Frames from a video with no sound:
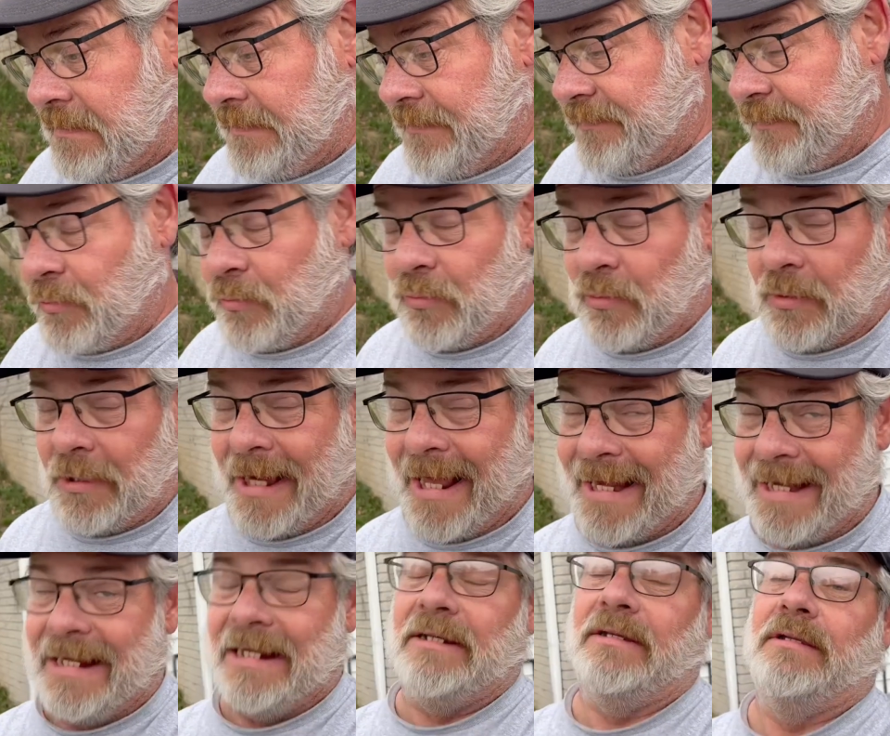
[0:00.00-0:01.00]
for what I
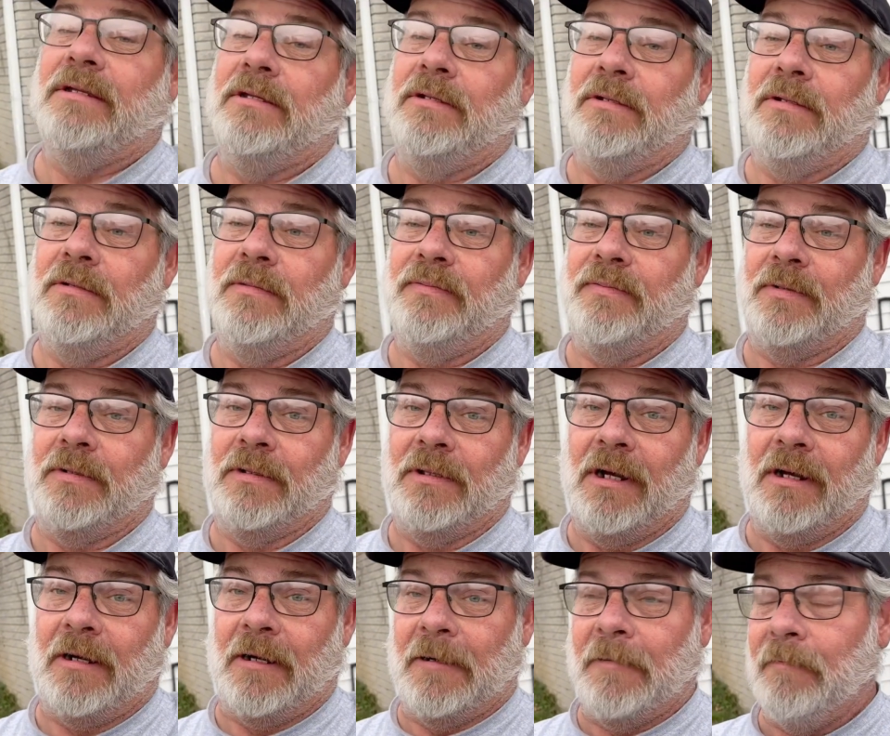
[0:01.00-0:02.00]
need to do for the
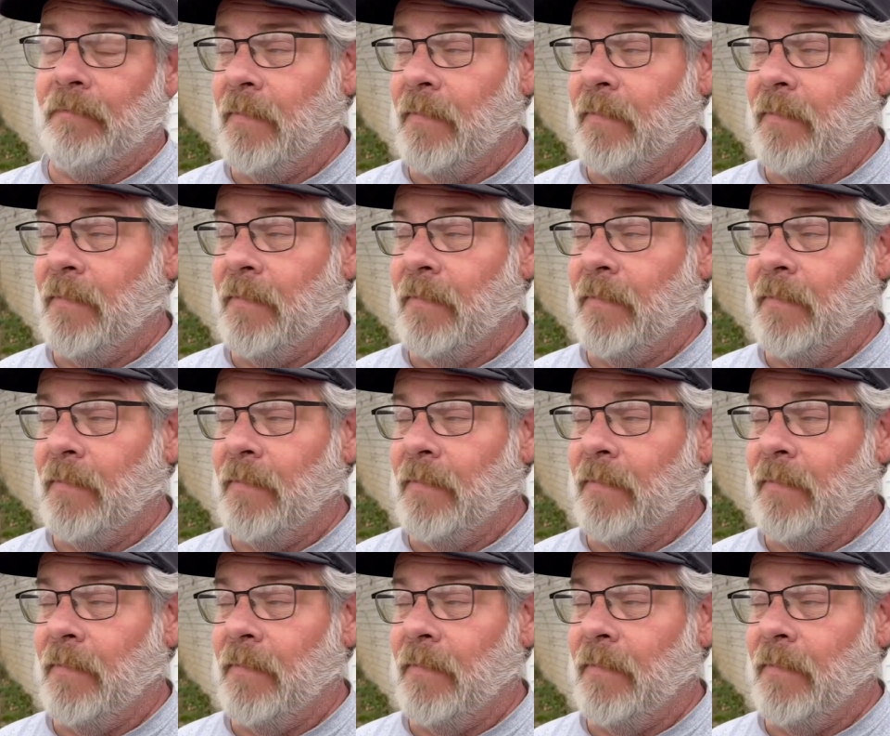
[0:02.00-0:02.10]
Lark.